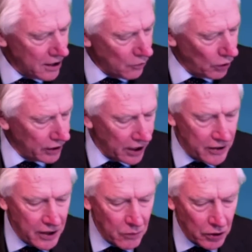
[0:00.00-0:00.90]
Well, now
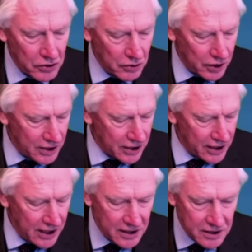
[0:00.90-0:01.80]
there are one or two things we
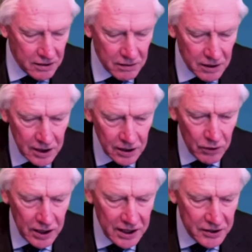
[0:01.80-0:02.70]
need
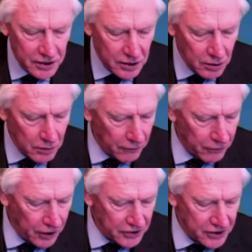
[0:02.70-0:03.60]
to do. The
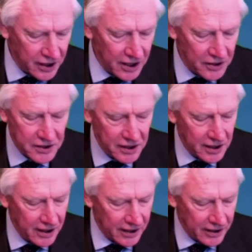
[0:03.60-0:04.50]
first is
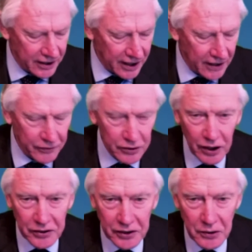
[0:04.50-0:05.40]
that I have to
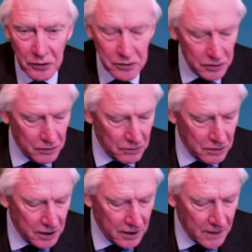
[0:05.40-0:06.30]
ask you to
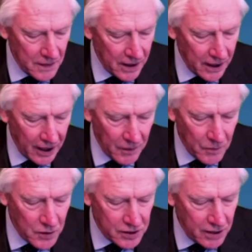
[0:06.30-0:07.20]

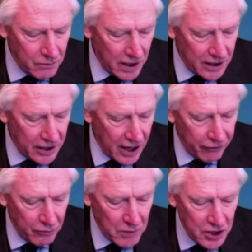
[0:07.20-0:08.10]
make the
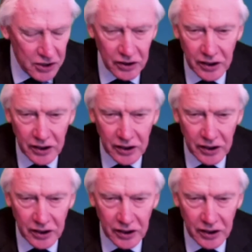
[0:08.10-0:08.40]
affirmation.